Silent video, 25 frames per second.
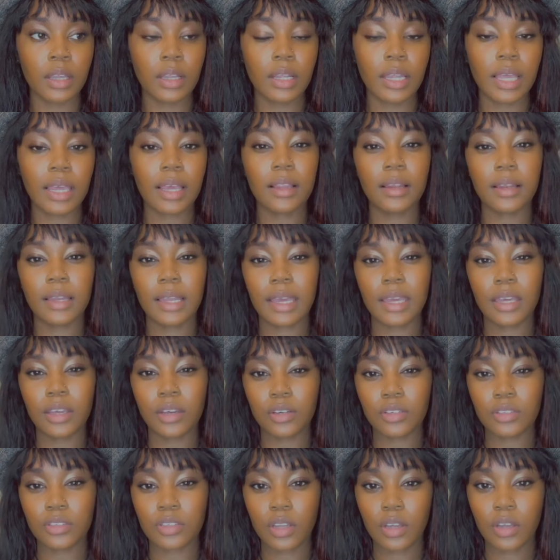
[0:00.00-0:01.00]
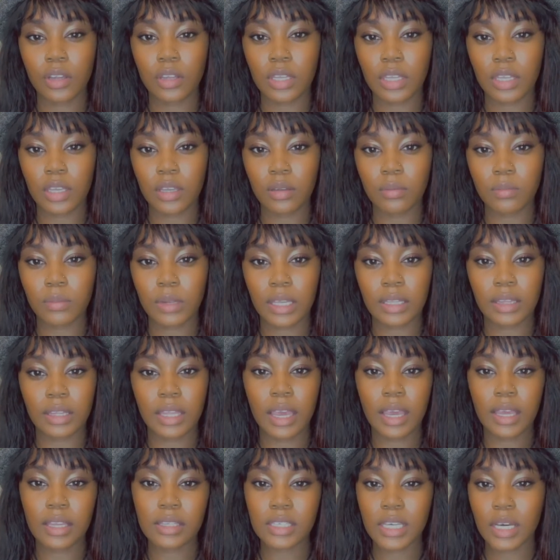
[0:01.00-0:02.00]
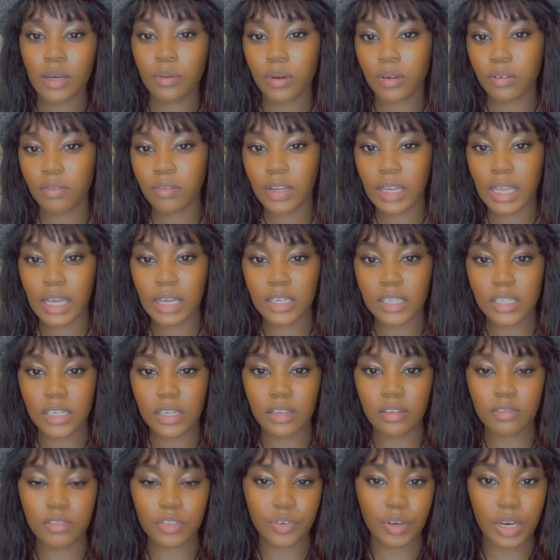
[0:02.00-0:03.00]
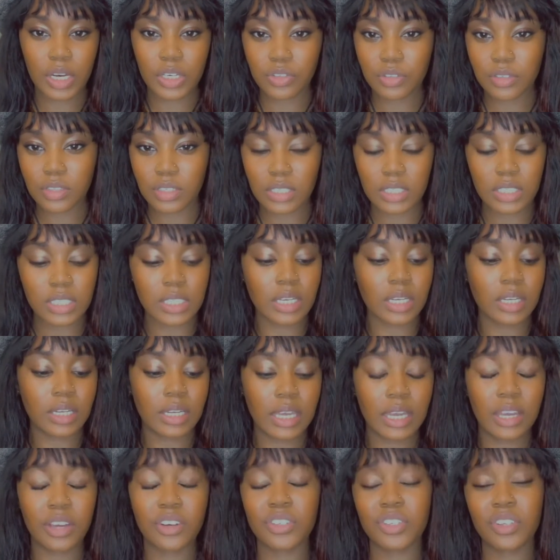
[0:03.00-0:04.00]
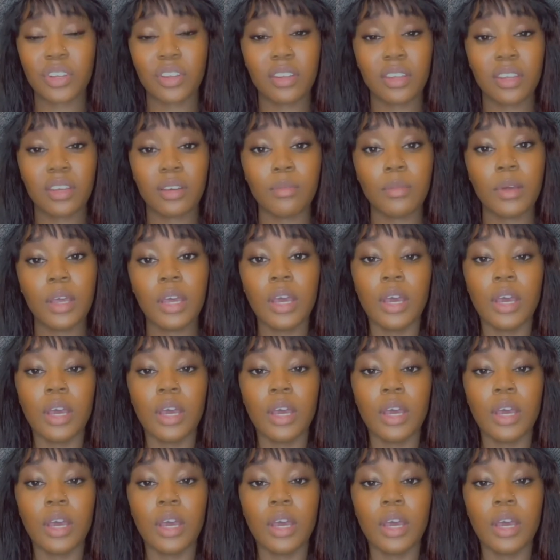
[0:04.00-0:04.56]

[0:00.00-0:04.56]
like layers on them, like the anti-reflective, scratch-resistant layers on them.